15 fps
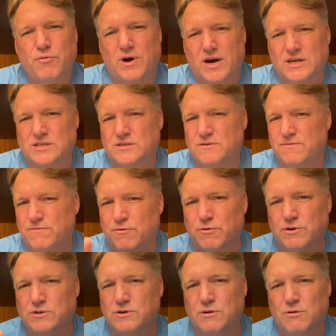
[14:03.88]
us for
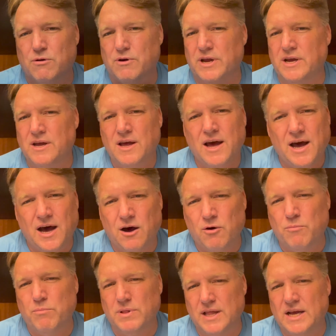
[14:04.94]
his glory. How
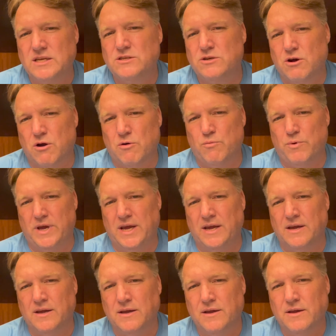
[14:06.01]
blessed are
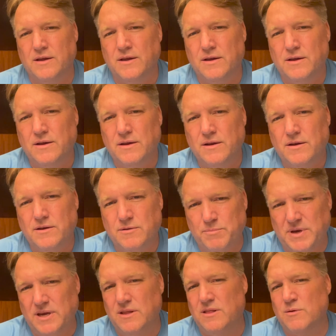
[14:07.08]
we to
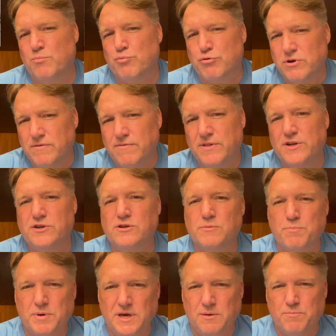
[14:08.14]
be the
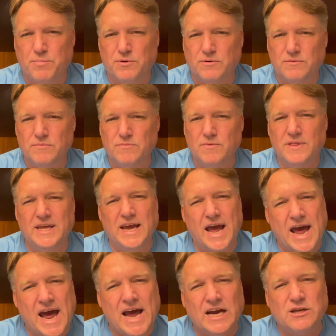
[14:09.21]
privileged people, the
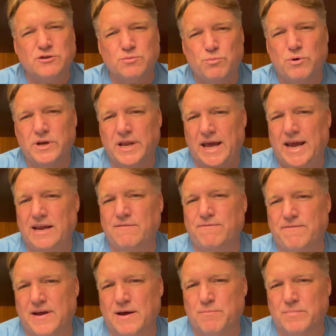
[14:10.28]
Acts 1:8
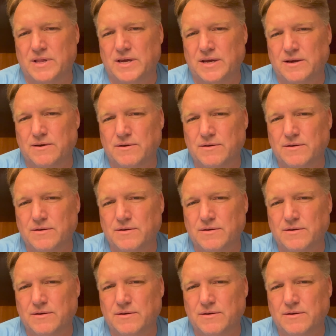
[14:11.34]
family,